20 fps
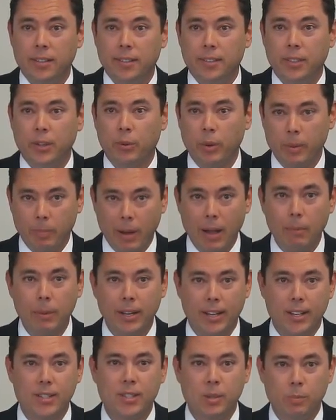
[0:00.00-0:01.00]
The
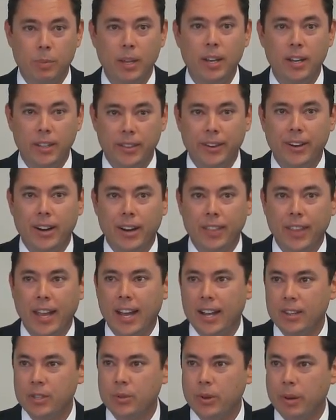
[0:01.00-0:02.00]
Republicans have been in there and the
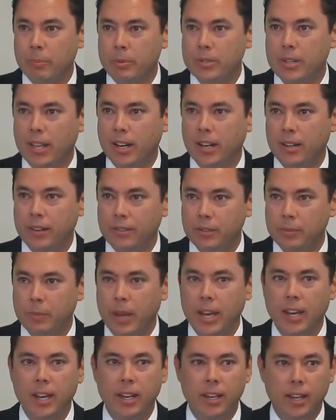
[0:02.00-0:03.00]
House of Representatives
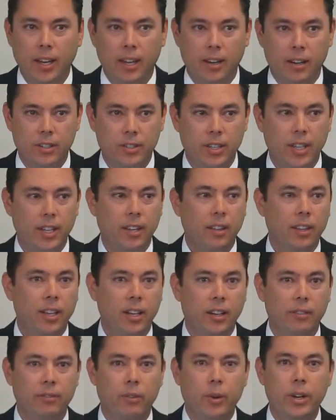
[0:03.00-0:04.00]
making and
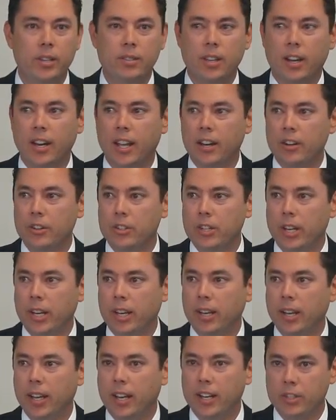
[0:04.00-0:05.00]
articulating voice on energy,
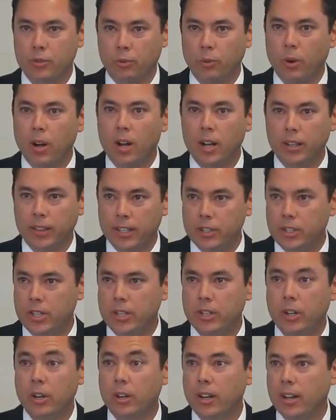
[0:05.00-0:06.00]
and it's wrong that
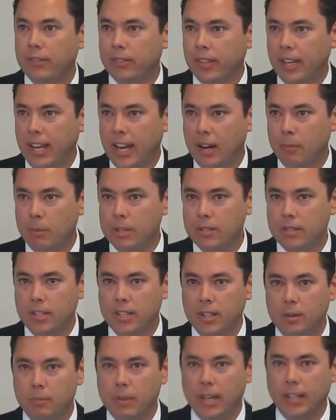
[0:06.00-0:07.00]
she turned off the cameras and
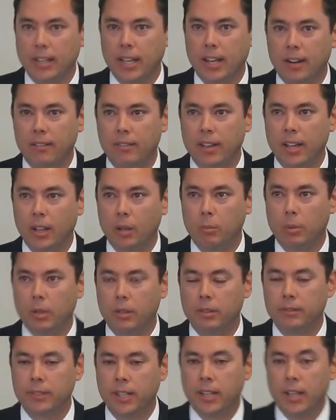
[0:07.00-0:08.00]
didn't make that available.